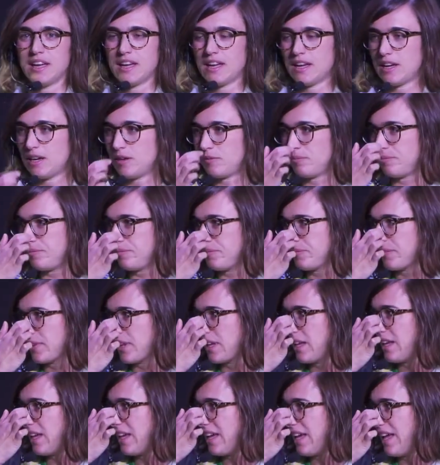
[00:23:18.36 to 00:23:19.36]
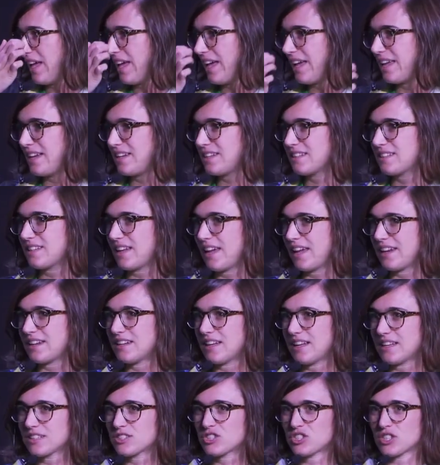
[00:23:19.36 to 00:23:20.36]
And
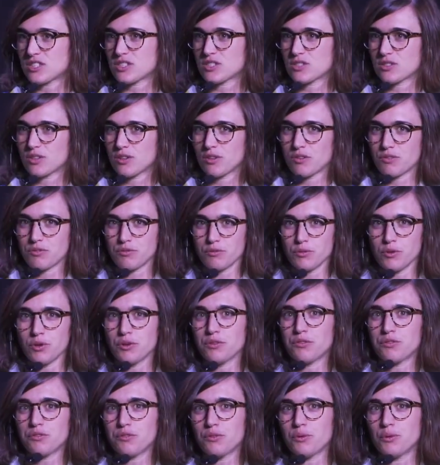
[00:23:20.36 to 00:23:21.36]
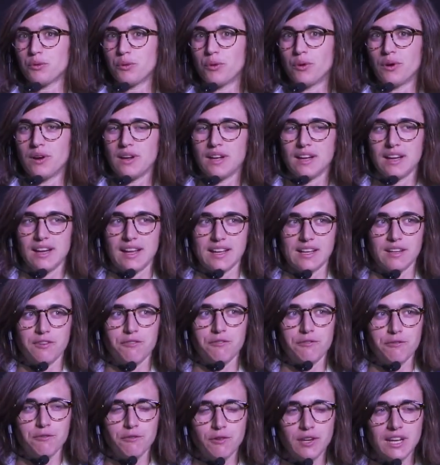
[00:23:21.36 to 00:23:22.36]
it's just through and through like a
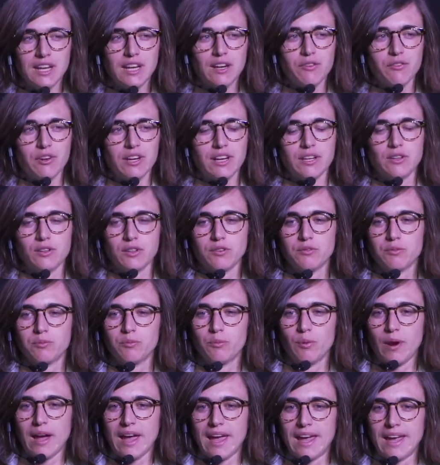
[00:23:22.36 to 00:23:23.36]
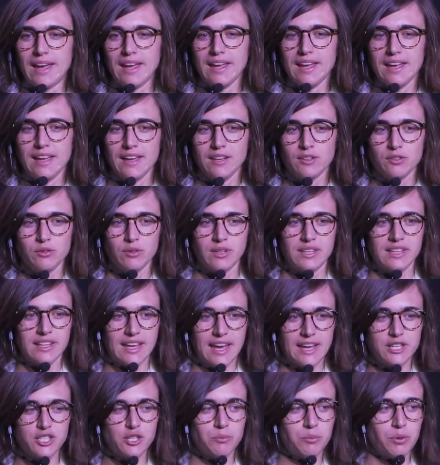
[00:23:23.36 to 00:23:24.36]
really, really good way to
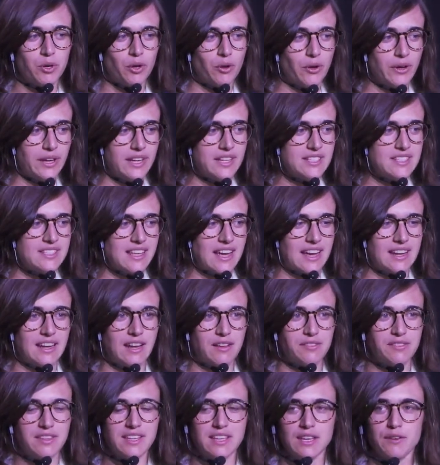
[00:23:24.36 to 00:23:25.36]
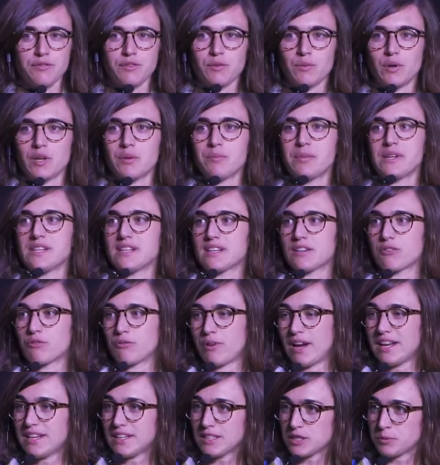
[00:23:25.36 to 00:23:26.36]
engage employees. And I think if you want to build a
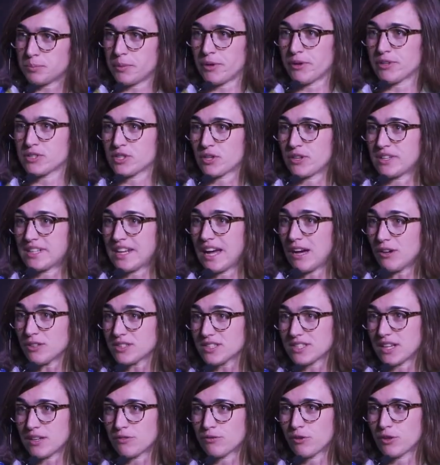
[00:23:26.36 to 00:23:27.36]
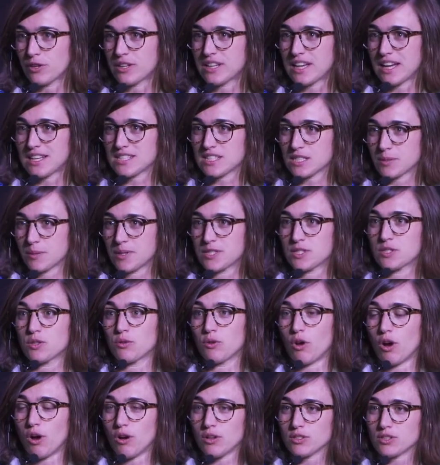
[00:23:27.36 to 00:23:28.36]
great experience on the outside for your customers,
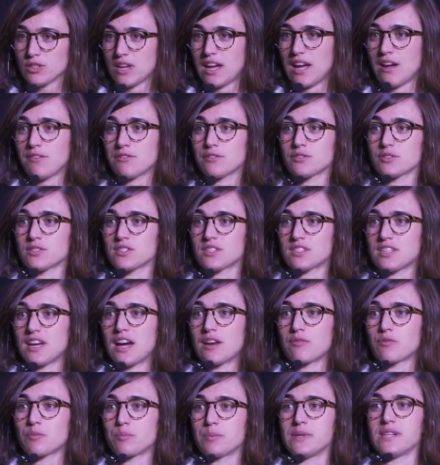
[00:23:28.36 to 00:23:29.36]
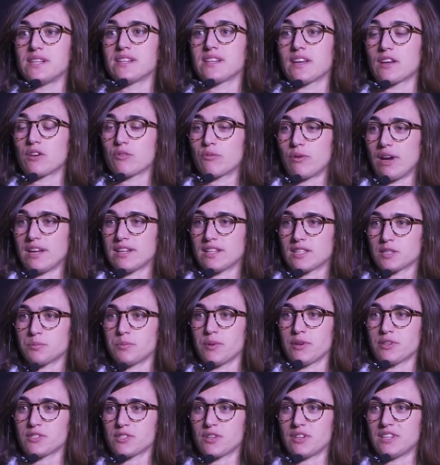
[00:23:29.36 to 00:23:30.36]
you also have to start with building a great
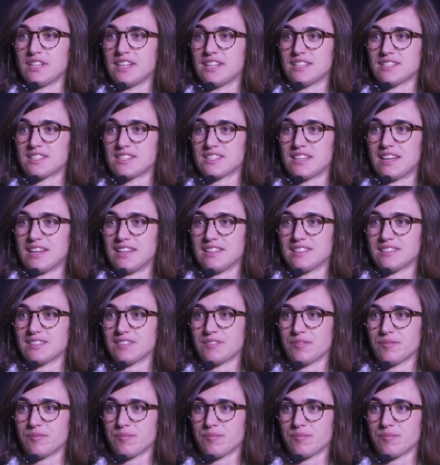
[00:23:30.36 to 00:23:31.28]
experience on the inside,